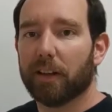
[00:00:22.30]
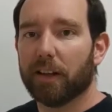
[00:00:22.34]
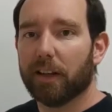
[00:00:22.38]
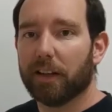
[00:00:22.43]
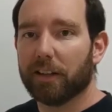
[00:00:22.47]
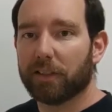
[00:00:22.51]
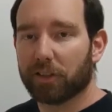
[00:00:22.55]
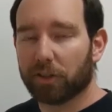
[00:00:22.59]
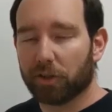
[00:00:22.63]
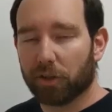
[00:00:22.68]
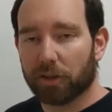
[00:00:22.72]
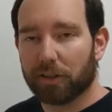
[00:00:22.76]

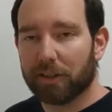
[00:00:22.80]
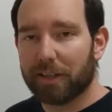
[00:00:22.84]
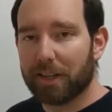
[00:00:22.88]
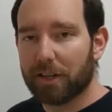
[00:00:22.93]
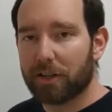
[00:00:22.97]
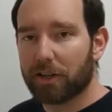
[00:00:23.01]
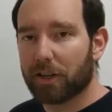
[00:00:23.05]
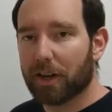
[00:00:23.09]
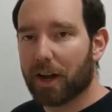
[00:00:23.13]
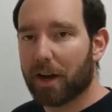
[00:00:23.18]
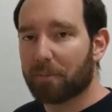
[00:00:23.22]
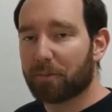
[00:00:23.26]
it's a good
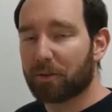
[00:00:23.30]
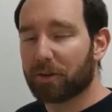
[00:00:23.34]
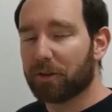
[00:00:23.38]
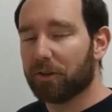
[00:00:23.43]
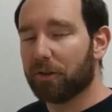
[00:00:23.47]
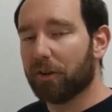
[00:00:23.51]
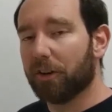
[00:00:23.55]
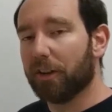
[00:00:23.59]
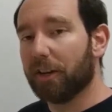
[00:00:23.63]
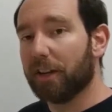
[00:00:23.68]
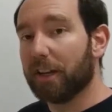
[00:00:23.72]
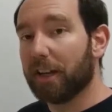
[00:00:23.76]
teaching
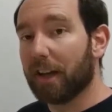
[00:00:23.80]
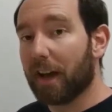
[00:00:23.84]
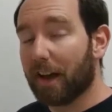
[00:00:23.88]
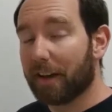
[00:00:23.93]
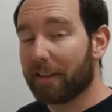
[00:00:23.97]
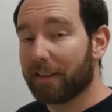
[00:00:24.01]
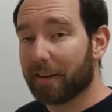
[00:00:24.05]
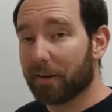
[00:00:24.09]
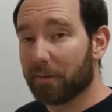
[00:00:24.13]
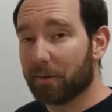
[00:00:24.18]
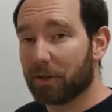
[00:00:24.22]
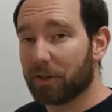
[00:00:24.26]
opportunity. I
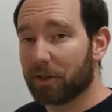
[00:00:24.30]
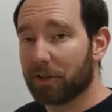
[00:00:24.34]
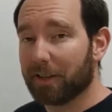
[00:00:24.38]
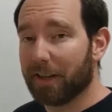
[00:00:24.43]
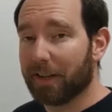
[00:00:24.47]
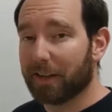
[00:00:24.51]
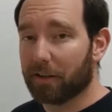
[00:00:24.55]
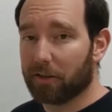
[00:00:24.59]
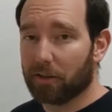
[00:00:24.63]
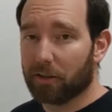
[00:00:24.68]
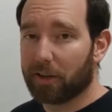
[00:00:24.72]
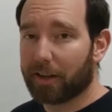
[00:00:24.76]
think we should
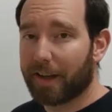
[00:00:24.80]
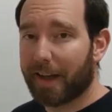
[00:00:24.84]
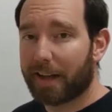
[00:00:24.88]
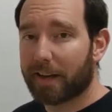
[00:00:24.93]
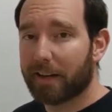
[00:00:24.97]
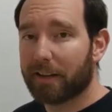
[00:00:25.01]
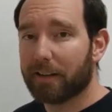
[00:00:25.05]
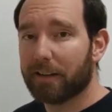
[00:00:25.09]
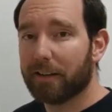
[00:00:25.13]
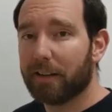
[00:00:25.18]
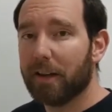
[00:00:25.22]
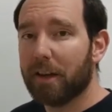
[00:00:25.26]
take a look at
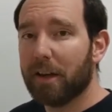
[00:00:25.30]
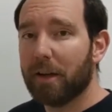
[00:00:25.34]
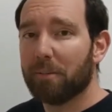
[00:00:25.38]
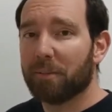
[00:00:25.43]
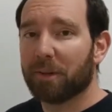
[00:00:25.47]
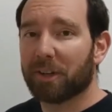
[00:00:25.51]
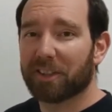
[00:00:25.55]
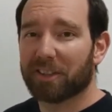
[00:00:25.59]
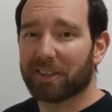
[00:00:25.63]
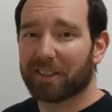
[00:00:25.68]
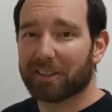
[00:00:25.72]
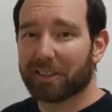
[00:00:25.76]
it
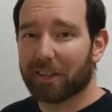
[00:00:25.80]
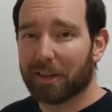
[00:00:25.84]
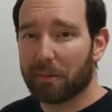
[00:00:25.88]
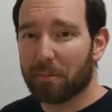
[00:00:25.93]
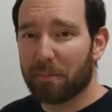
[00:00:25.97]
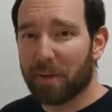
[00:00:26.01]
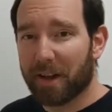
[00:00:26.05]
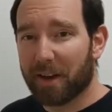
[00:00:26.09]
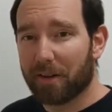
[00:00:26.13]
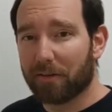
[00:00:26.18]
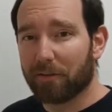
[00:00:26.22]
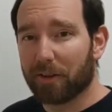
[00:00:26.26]
because it's going to
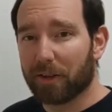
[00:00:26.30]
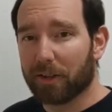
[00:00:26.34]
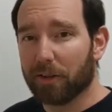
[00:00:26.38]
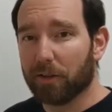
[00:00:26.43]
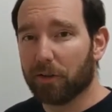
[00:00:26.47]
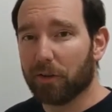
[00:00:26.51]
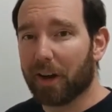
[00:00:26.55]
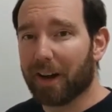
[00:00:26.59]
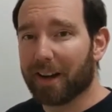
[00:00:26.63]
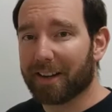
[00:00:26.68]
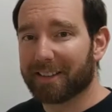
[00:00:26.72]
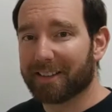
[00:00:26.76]
benefit you
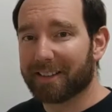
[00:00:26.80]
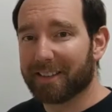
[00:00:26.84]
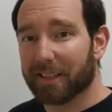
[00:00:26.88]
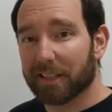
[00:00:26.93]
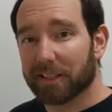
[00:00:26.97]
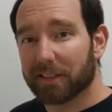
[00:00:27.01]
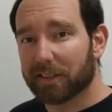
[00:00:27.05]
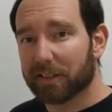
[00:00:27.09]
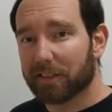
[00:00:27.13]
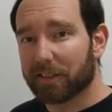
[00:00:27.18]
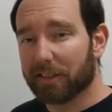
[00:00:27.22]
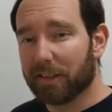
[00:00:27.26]
guys.
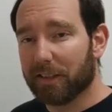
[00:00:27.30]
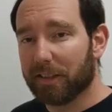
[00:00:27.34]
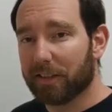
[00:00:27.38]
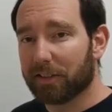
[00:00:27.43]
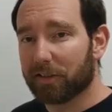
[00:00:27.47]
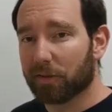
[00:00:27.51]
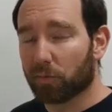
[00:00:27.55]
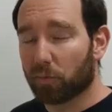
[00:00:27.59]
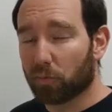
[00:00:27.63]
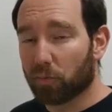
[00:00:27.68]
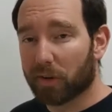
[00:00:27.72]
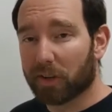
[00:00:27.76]
This is
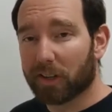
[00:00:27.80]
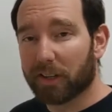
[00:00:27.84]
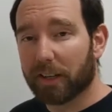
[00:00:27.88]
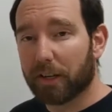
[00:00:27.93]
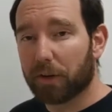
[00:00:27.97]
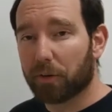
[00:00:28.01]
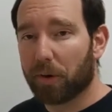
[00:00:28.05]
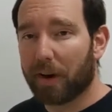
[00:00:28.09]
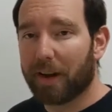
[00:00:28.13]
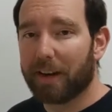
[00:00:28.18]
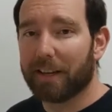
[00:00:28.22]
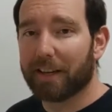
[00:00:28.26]
a really
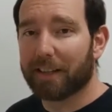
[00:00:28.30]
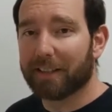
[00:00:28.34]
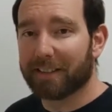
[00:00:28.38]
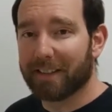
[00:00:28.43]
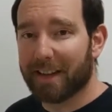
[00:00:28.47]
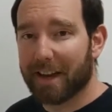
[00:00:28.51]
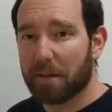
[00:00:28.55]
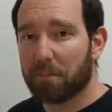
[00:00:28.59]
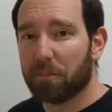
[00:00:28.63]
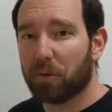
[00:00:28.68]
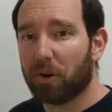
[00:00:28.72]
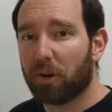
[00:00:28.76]
great
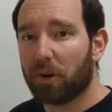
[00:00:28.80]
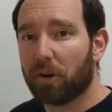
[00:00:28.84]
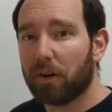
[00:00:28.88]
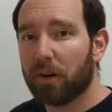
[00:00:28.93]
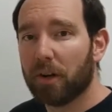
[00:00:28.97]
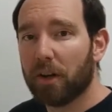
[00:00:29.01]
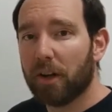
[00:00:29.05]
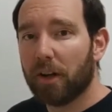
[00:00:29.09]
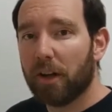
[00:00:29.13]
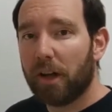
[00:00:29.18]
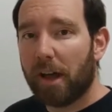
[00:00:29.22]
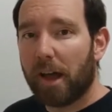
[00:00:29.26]
example
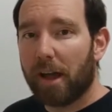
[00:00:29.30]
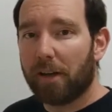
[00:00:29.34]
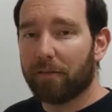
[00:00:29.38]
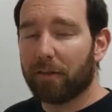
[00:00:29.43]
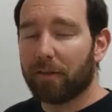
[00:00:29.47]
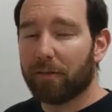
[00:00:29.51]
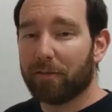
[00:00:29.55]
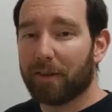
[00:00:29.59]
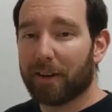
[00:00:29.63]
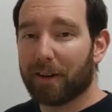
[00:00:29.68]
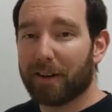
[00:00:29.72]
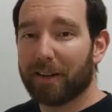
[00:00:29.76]
of a
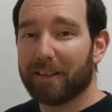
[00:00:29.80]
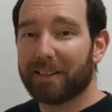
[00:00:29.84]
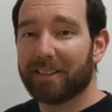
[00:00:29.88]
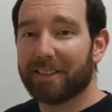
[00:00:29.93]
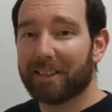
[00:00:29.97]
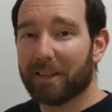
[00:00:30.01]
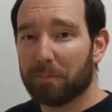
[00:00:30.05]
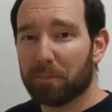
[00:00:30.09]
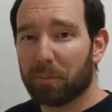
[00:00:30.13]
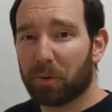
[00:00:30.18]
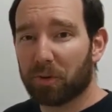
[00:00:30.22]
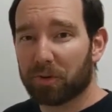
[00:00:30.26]
very
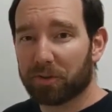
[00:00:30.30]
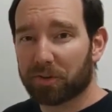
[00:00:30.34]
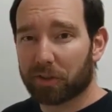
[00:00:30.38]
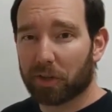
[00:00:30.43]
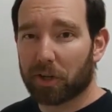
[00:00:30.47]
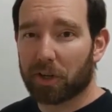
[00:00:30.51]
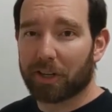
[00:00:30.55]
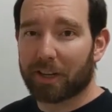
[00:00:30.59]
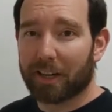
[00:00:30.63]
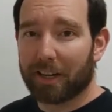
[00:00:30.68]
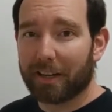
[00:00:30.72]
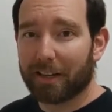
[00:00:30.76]
simple
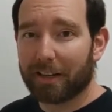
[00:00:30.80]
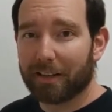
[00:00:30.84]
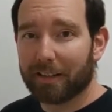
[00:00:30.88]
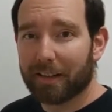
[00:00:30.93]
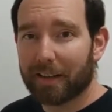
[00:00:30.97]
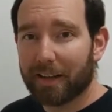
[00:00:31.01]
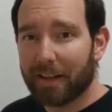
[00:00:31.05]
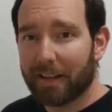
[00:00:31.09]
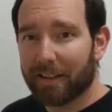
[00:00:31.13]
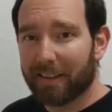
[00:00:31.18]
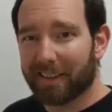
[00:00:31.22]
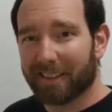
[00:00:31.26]
circuit
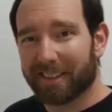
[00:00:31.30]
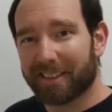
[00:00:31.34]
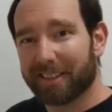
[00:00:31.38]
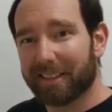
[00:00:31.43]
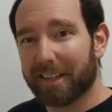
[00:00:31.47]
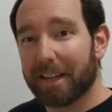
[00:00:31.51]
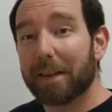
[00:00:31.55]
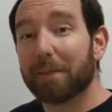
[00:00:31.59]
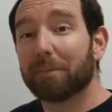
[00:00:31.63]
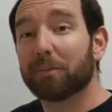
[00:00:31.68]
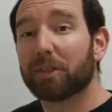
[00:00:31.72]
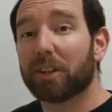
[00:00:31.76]
that
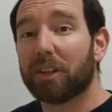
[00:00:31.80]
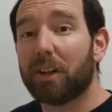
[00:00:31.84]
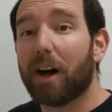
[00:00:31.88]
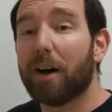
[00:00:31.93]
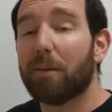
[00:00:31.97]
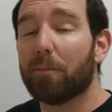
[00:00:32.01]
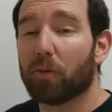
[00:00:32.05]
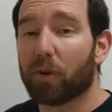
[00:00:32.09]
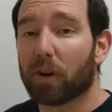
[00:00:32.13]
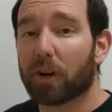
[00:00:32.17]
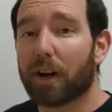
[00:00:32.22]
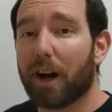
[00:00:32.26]
seems a lot
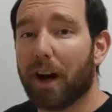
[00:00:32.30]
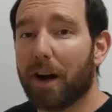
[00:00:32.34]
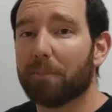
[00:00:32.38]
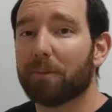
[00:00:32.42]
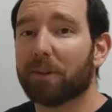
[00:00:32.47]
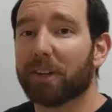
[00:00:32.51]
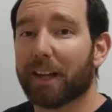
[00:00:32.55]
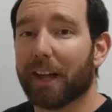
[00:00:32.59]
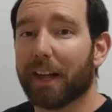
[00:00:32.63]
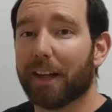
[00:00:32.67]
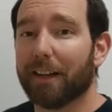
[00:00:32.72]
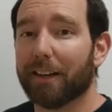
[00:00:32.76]
more
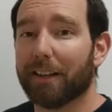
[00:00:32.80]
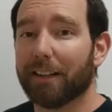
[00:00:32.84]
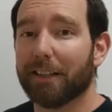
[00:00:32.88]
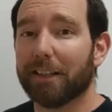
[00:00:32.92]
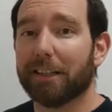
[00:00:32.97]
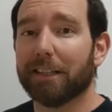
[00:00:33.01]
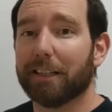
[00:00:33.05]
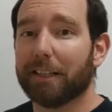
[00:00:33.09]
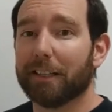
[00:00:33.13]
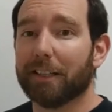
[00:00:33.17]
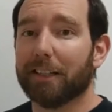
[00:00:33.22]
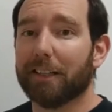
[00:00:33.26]
complicated
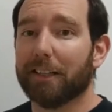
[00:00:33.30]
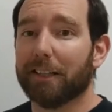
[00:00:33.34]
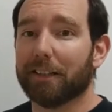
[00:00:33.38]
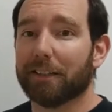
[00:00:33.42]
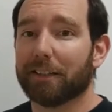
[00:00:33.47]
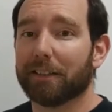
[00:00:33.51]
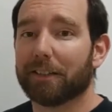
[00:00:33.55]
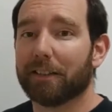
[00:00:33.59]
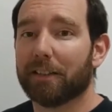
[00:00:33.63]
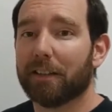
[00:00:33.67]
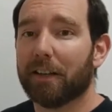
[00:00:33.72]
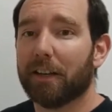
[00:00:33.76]
than it
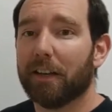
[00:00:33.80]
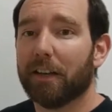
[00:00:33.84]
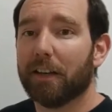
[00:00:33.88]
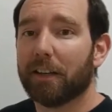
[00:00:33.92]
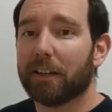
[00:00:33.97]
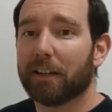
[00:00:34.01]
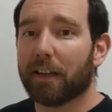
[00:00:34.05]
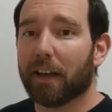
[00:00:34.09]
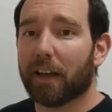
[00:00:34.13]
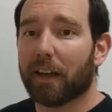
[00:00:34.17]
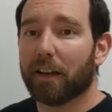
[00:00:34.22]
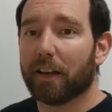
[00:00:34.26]
is,
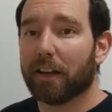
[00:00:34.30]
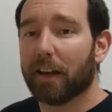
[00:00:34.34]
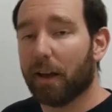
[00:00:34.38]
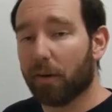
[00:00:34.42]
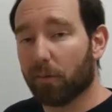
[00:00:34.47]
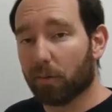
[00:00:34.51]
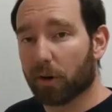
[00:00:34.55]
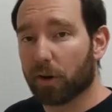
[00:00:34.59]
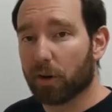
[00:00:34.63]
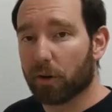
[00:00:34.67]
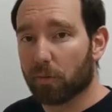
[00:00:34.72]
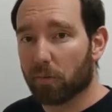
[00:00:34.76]
okay? And
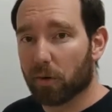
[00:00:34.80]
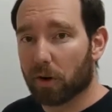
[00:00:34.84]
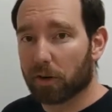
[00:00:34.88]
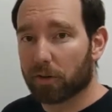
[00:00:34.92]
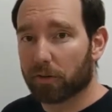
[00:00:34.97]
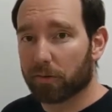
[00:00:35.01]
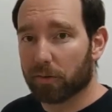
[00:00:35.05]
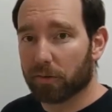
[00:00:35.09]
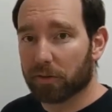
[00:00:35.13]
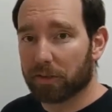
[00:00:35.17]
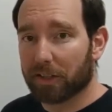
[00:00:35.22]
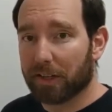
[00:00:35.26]
we're gonna work
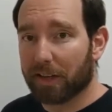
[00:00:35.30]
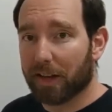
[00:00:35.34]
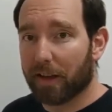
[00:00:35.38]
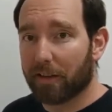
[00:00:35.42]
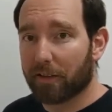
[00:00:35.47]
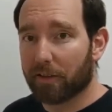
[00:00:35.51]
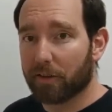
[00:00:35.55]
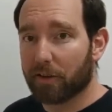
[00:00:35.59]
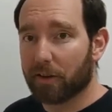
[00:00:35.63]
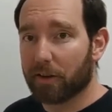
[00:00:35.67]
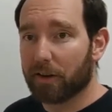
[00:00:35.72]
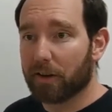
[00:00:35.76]
through it
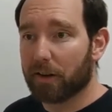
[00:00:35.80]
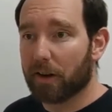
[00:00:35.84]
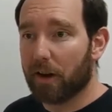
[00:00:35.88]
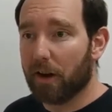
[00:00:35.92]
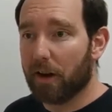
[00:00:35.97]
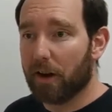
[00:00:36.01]
together,